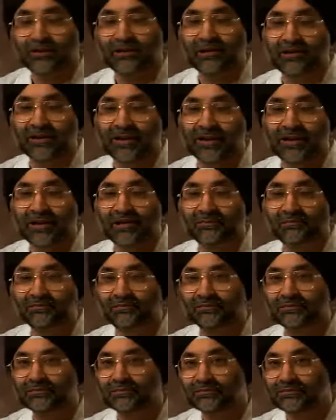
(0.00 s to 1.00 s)
lot of
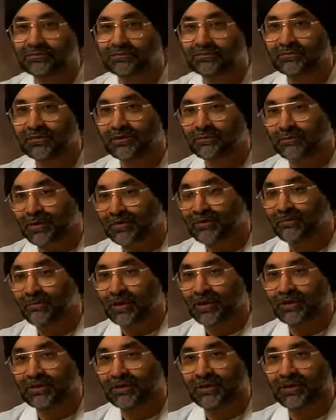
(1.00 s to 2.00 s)
time in my
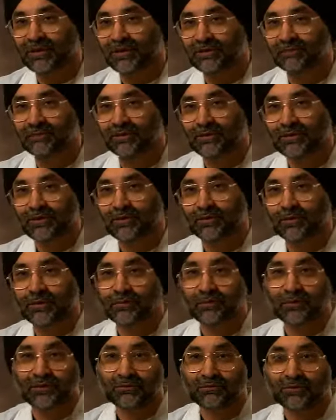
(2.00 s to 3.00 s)
spare time when
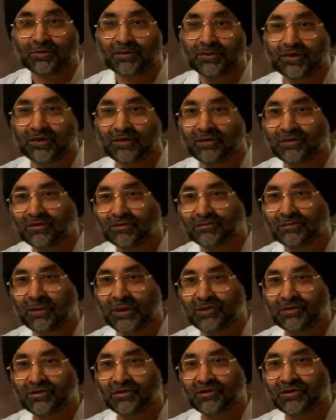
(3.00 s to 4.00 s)
I'm not working on
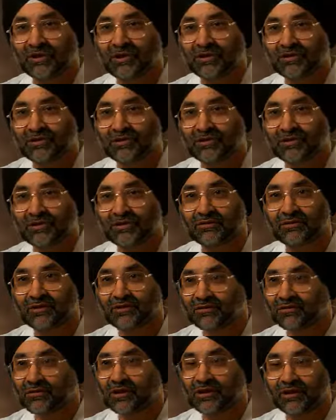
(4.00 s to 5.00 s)
patient charts, etc.,
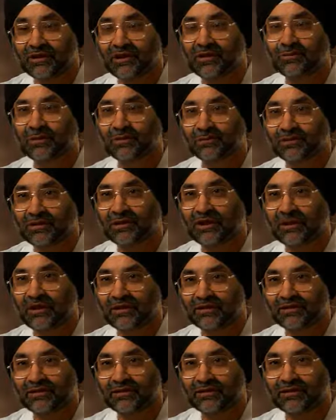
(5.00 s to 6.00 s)
is trying to keep up to
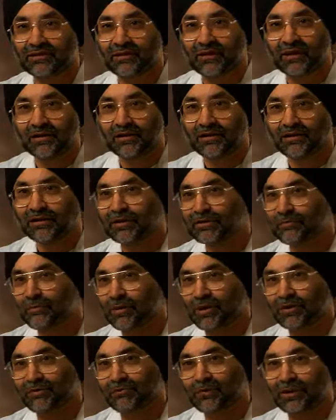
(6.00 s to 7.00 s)
date. I think that's
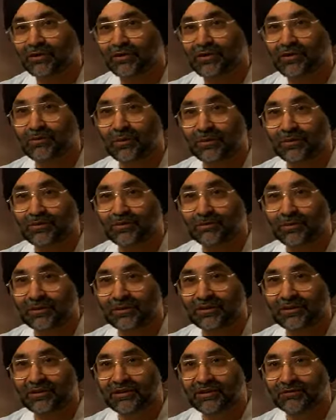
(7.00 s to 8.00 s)
part of my
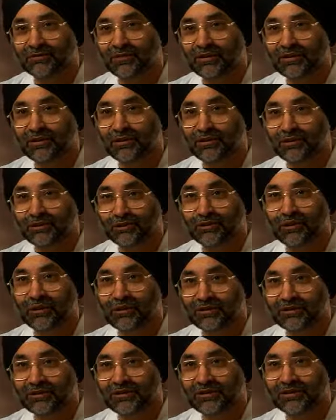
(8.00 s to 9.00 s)
responsibility of being your
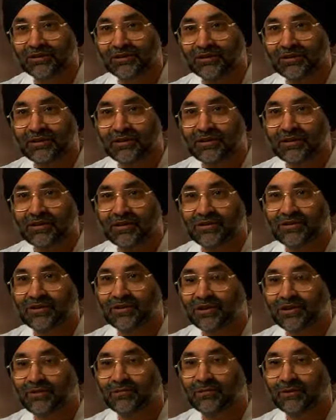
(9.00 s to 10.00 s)
doctor, is to
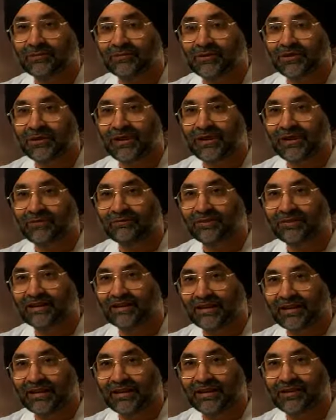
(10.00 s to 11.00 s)
keep up to date with the
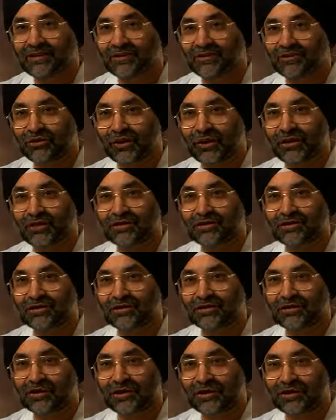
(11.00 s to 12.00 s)
latest trends
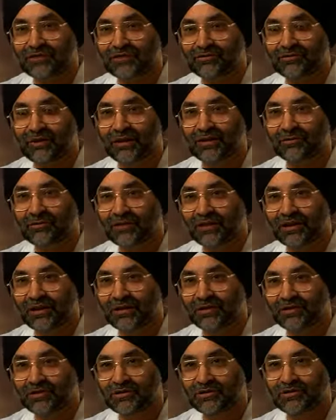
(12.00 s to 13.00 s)
and the latest
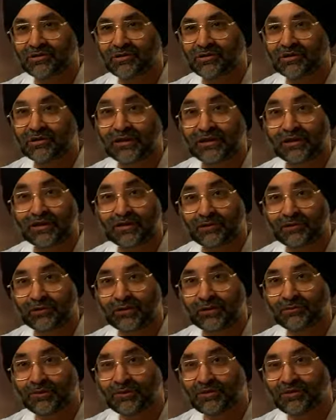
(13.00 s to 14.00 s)
recommendations and the latest
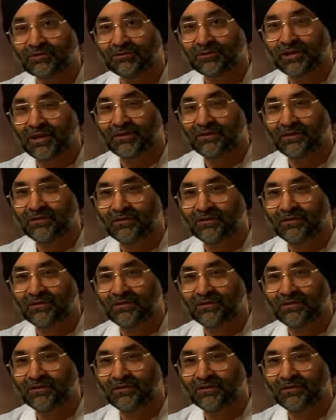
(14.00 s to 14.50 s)
treatments that we have